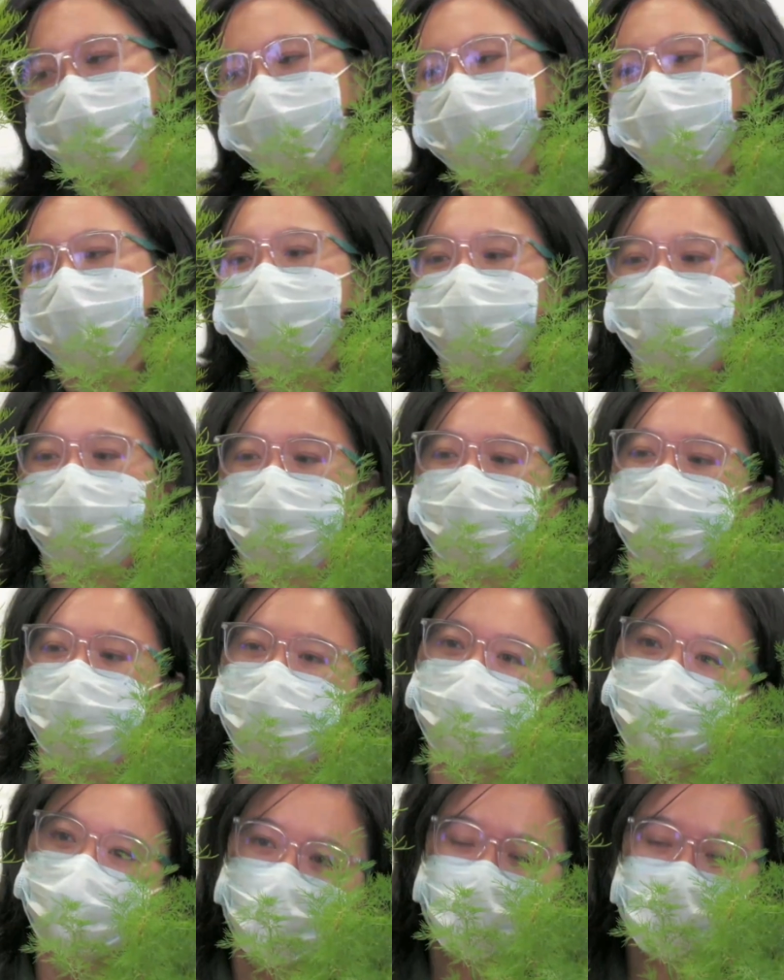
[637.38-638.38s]
the fake dill
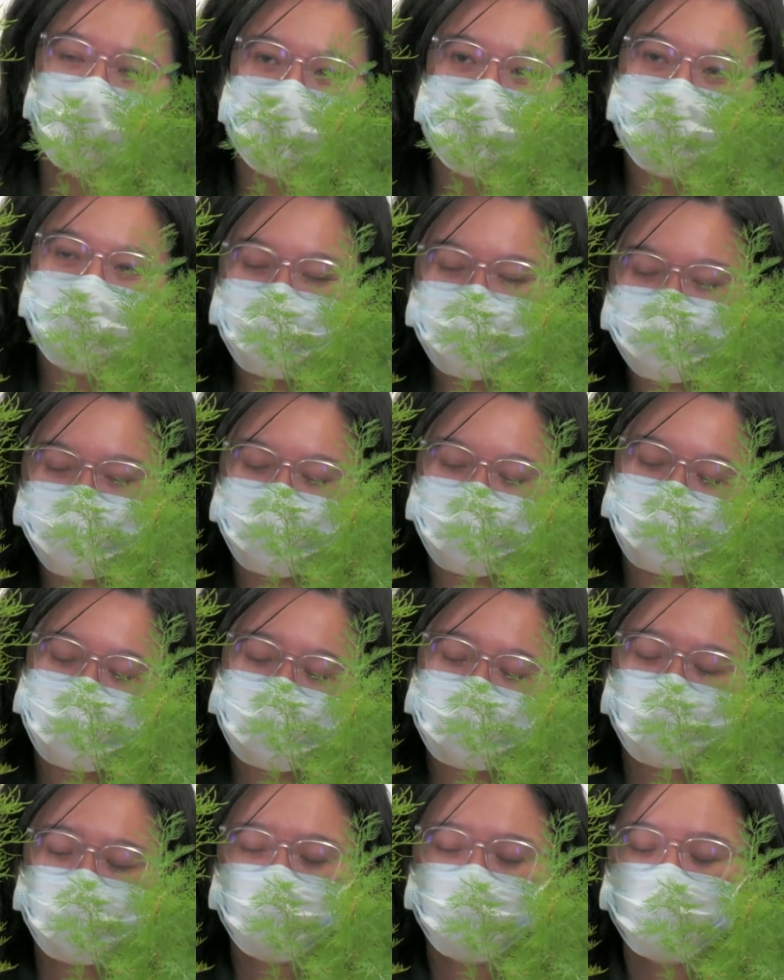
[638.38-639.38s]
that I have over
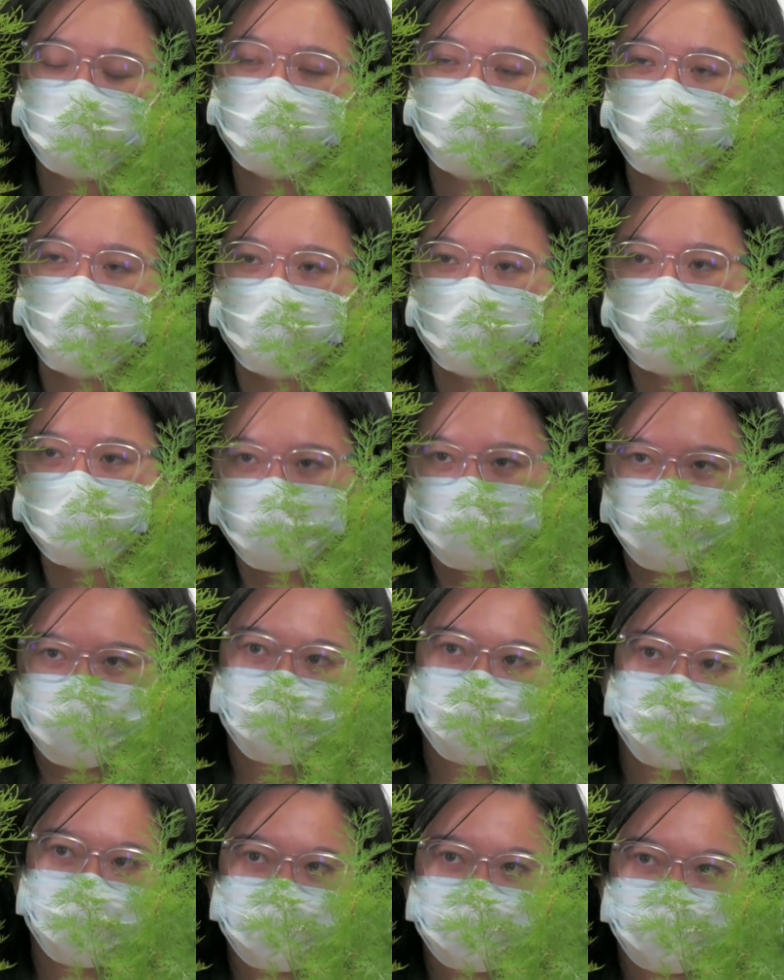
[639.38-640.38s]
here, which I show in the
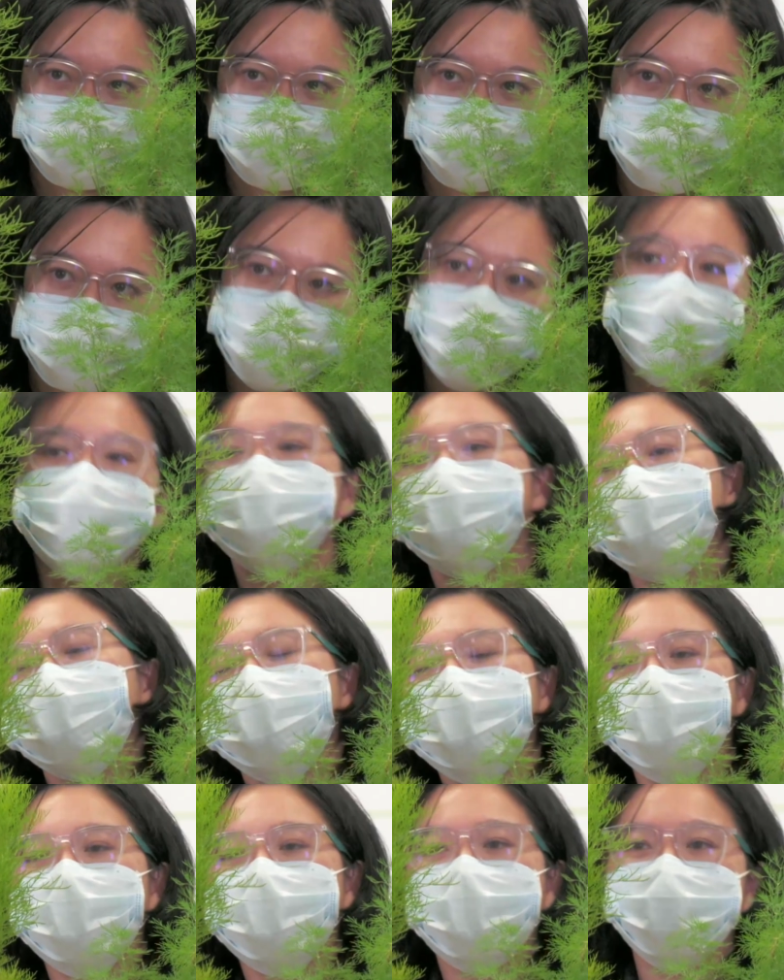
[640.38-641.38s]
photo?
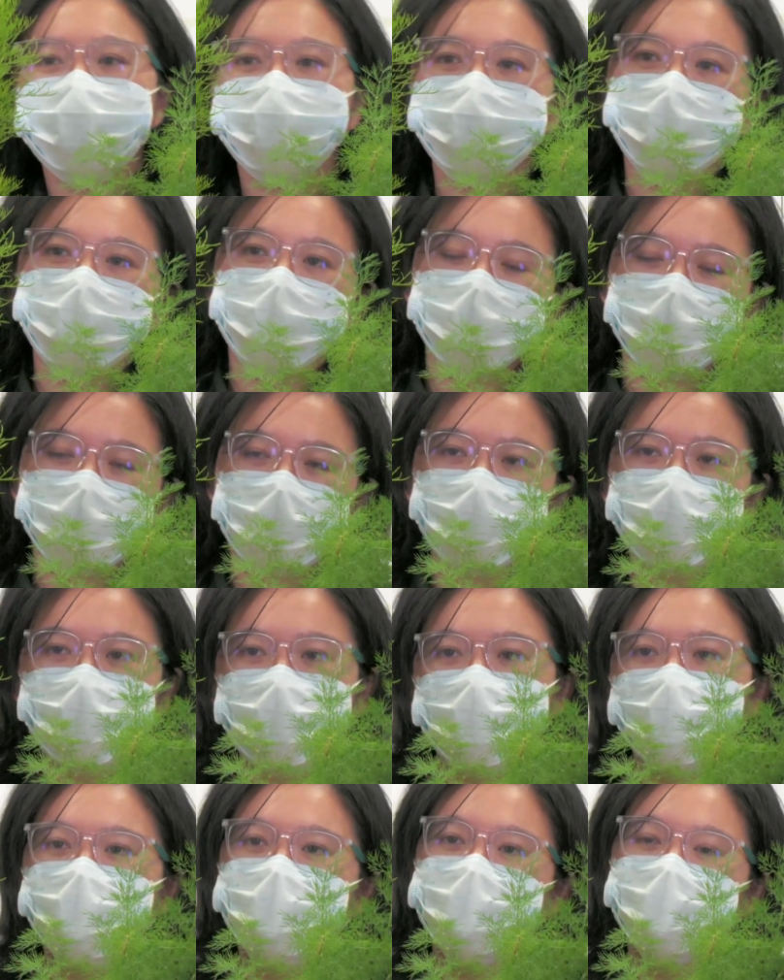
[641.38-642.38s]
Okay,
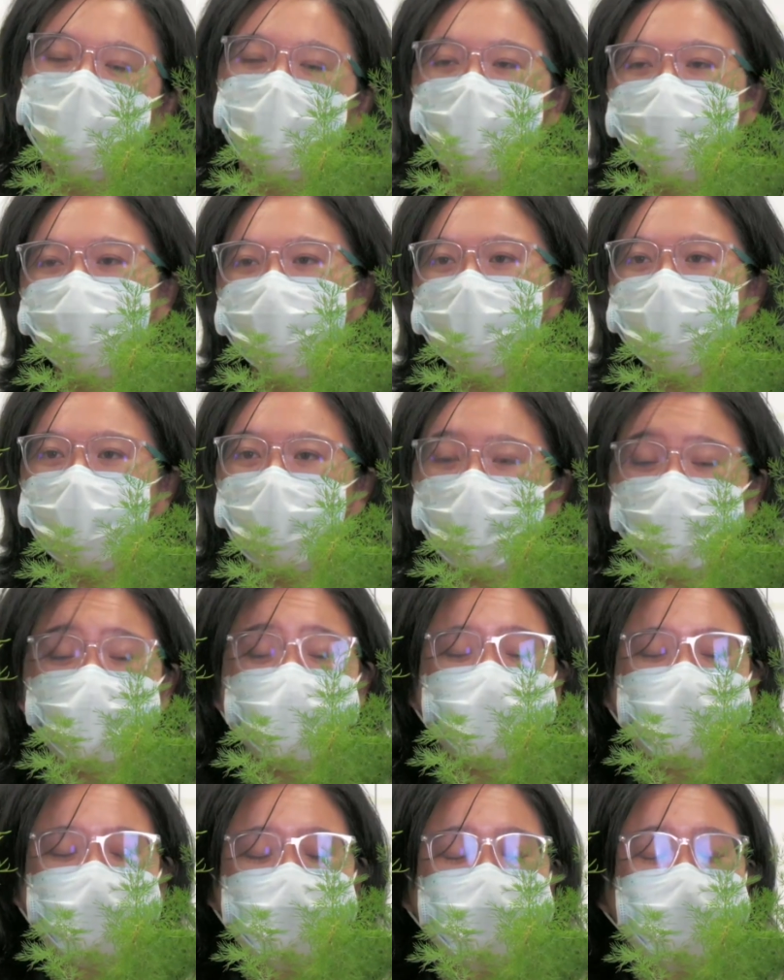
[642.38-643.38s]
a few points
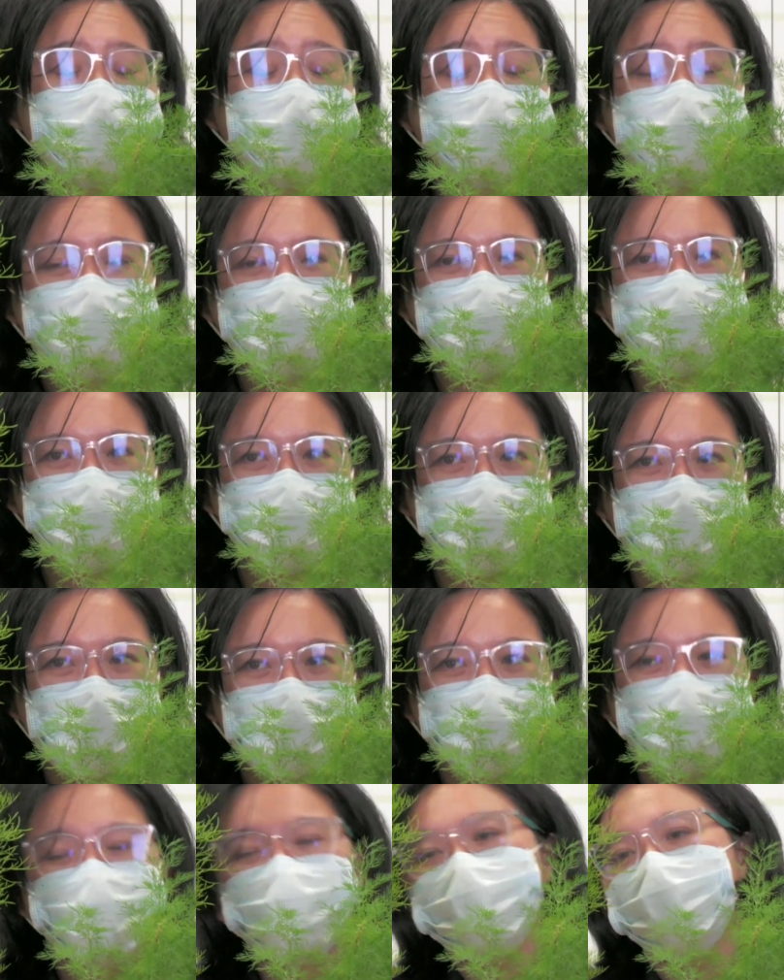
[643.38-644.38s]
that you can take note of.
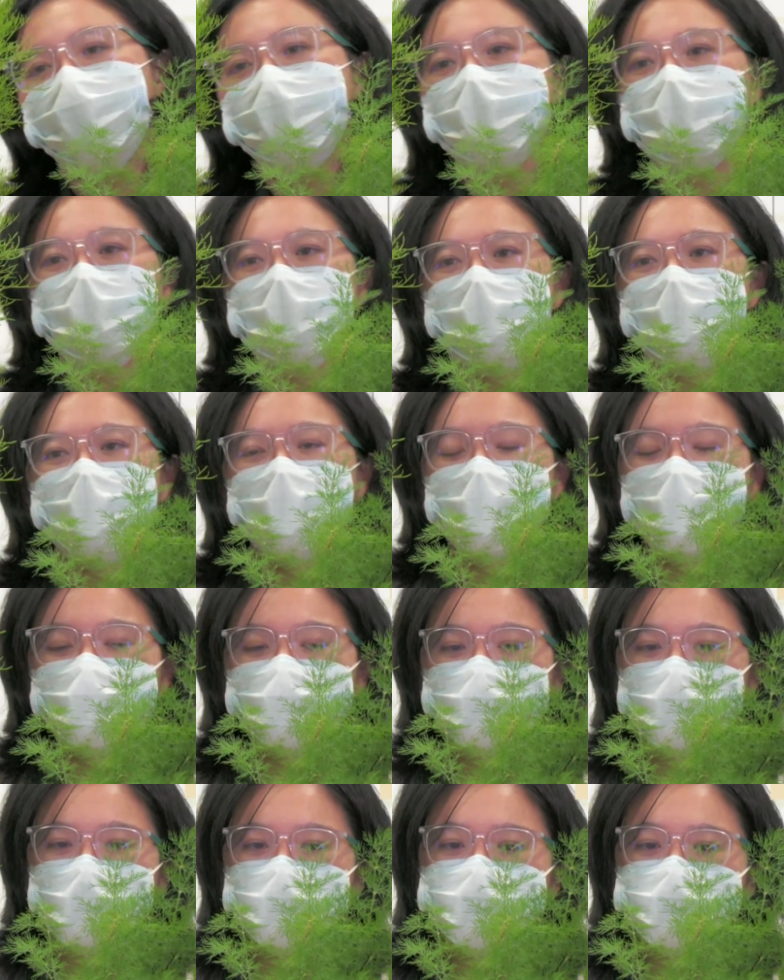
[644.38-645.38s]

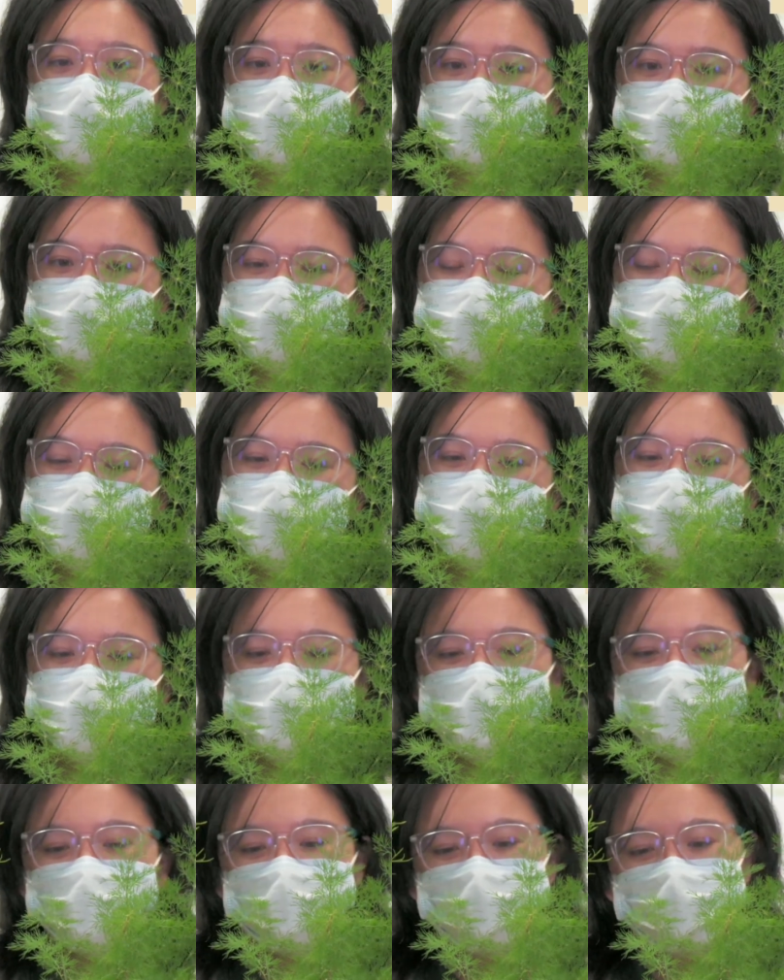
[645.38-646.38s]
For dill,
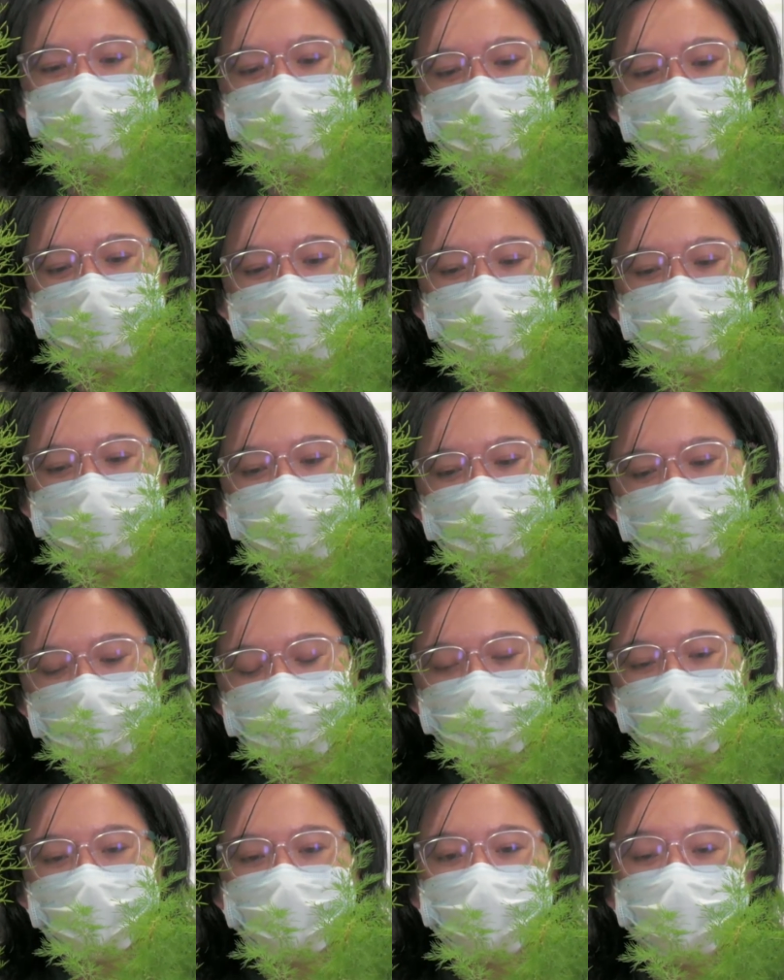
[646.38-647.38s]
it's
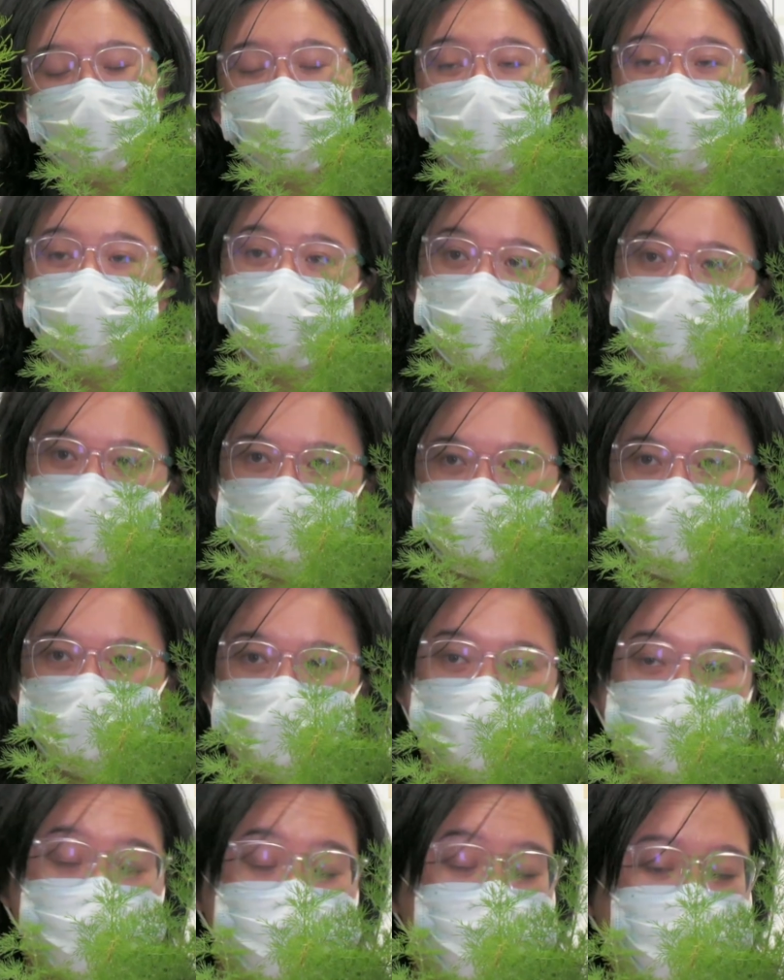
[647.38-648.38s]
actually a herbaceous
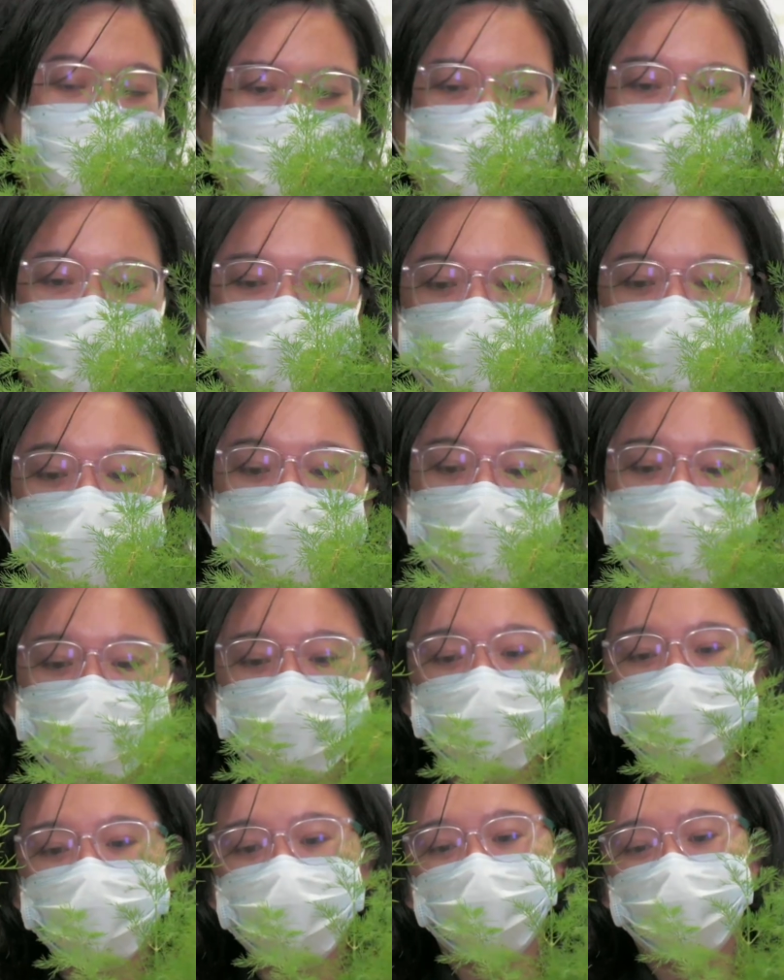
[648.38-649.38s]
plant, which you get to
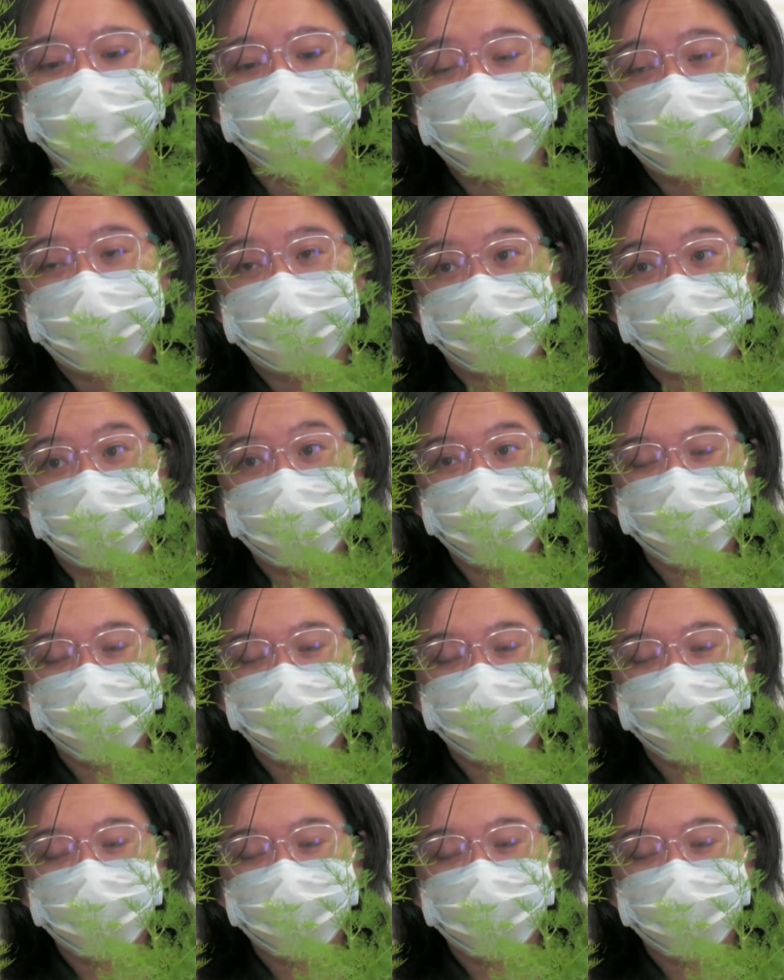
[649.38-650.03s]
see over here.